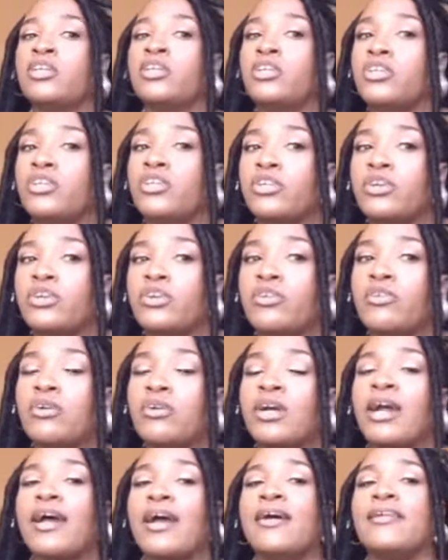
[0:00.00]
you know,
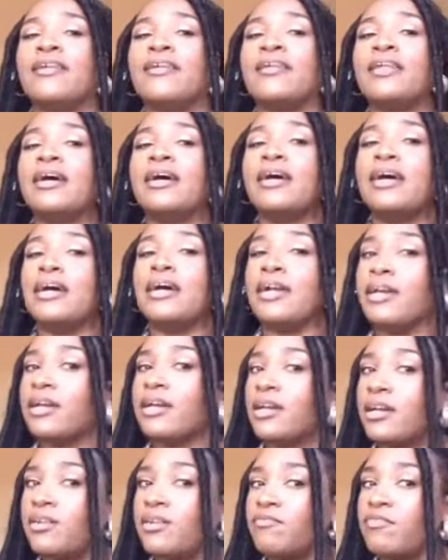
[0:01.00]
kind of
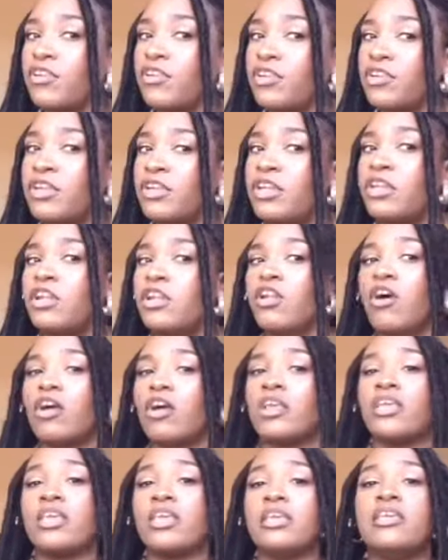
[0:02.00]
like very
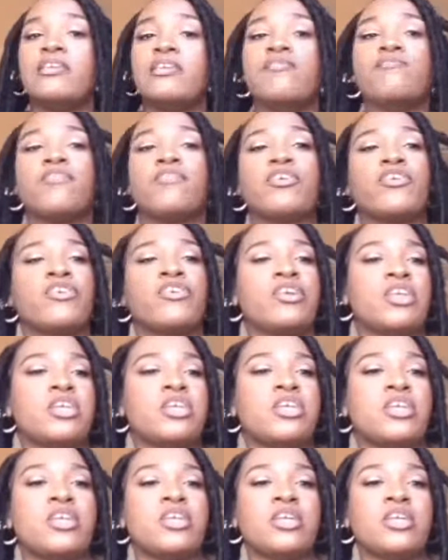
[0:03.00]
locky, very